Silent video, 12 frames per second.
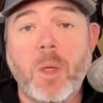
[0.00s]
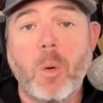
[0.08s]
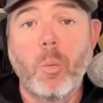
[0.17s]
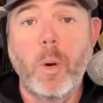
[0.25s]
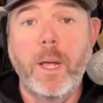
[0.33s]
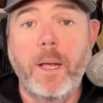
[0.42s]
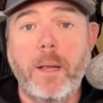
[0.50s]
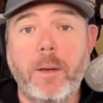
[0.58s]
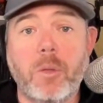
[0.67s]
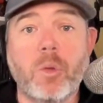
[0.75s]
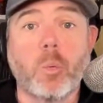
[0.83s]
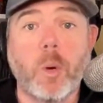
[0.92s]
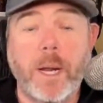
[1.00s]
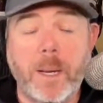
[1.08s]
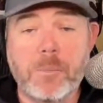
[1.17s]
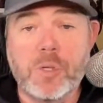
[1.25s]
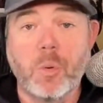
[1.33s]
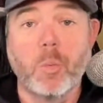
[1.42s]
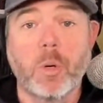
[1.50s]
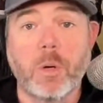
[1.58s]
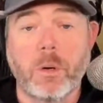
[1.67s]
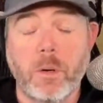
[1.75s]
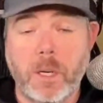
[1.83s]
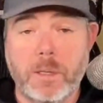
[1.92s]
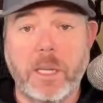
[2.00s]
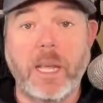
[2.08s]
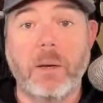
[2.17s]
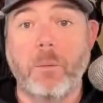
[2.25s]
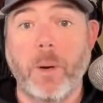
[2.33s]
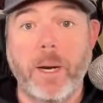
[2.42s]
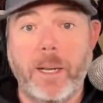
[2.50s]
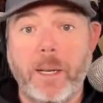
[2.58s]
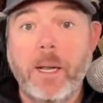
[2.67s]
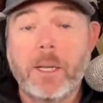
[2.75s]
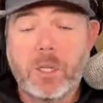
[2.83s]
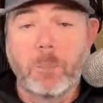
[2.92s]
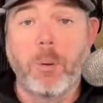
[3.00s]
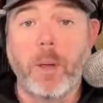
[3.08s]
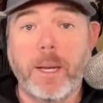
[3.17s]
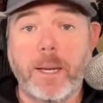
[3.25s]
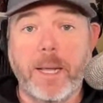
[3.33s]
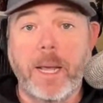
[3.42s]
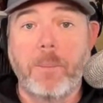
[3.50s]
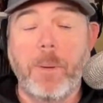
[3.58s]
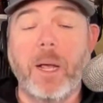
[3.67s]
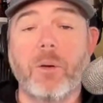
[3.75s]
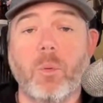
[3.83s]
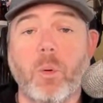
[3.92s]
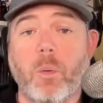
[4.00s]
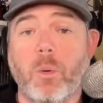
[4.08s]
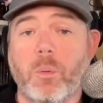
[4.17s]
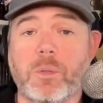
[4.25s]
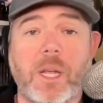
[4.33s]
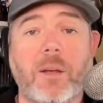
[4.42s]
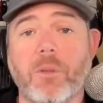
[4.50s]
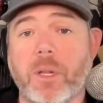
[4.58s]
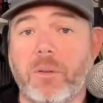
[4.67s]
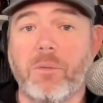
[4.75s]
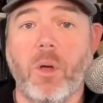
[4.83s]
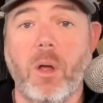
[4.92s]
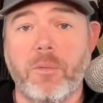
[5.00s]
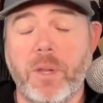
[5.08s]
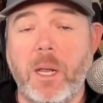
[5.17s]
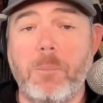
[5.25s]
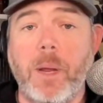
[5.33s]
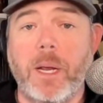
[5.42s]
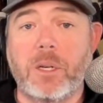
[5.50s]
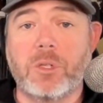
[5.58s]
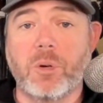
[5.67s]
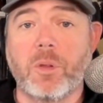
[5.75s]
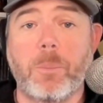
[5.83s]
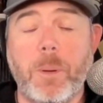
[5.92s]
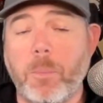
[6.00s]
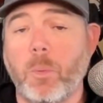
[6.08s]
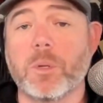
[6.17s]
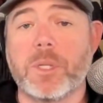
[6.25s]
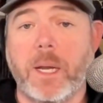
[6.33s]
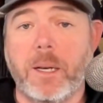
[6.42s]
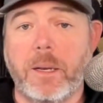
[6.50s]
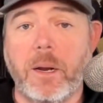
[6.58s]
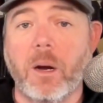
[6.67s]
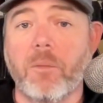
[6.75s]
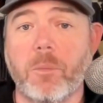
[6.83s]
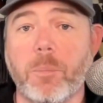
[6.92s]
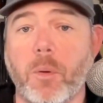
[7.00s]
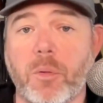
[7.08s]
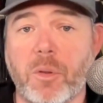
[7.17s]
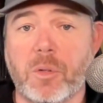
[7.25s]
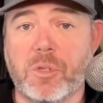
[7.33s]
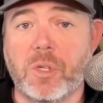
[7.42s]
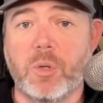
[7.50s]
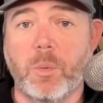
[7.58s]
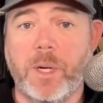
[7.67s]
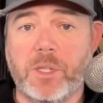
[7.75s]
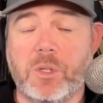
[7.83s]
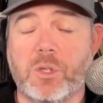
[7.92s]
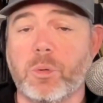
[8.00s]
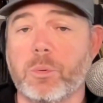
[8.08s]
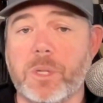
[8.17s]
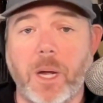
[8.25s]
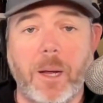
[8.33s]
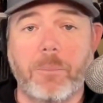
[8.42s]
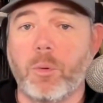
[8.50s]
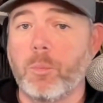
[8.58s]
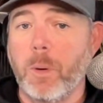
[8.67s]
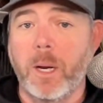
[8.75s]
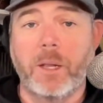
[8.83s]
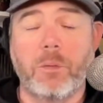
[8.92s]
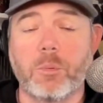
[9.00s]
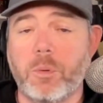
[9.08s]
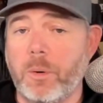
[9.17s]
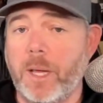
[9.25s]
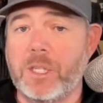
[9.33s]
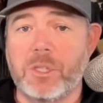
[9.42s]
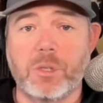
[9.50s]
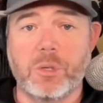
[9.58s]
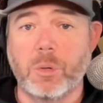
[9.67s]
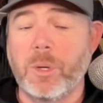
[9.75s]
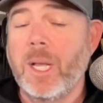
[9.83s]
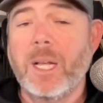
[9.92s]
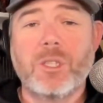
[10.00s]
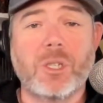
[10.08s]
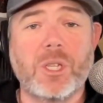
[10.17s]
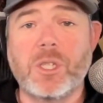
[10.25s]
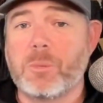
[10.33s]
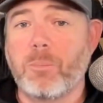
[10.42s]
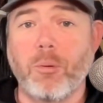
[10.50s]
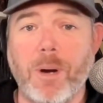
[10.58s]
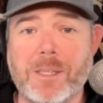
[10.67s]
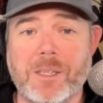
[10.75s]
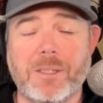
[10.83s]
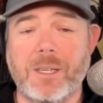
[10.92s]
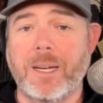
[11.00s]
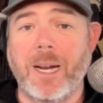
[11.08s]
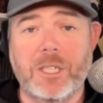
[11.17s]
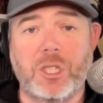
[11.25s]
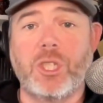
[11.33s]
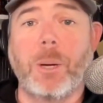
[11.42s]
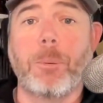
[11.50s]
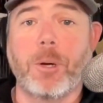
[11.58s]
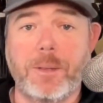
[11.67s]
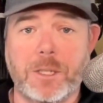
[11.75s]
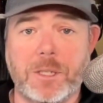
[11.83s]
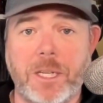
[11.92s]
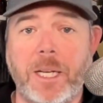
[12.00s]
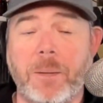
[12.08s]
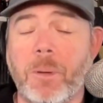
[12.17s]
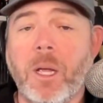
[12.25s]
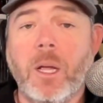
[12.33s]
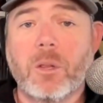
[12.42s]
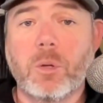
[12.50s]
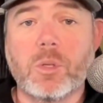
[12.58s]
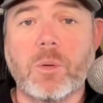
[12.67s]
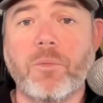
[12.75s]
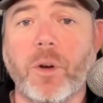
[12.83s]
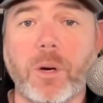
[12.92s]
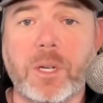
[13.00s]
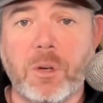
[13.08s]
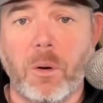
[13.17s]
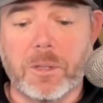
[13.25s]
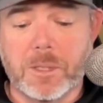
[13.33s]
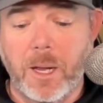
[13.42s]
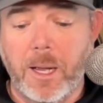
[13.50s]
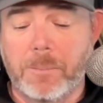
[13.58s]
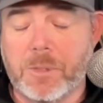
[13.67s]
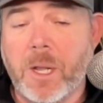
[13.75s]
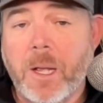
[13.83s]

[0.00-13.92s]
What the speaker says: when the Rams were getting ready to play a game. Andrew Whitworth was heavily involved in making sure that people were taken care of in both of those situations, through time, through money, through donations, through just his presence and kind of shepherding the team through some very dark times.